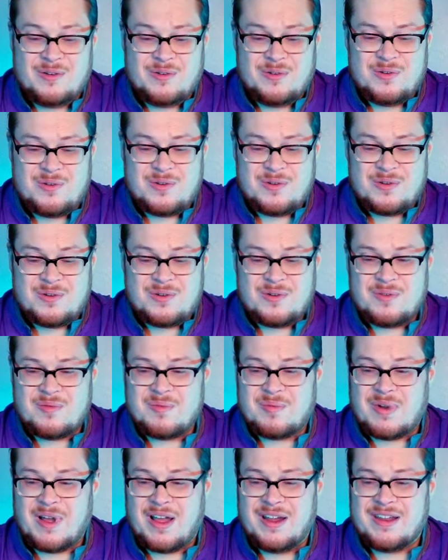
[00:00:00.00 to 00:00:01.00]
Woo,
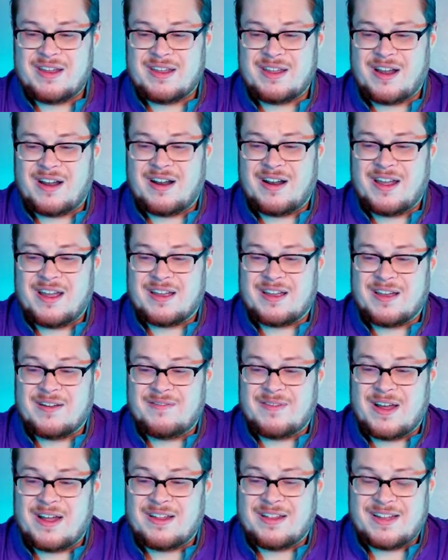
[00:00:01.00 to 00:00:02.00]
buddy, all right,
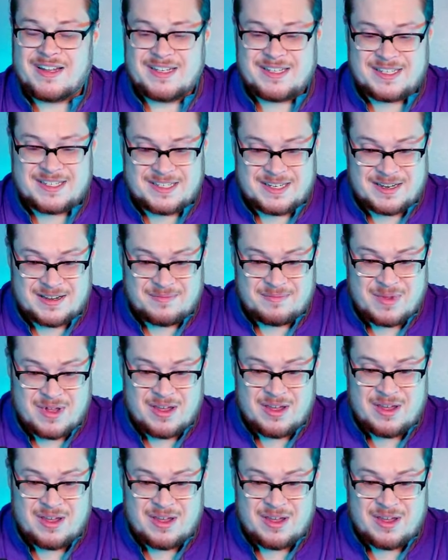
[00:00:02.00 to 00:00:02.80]
come on, let's see him.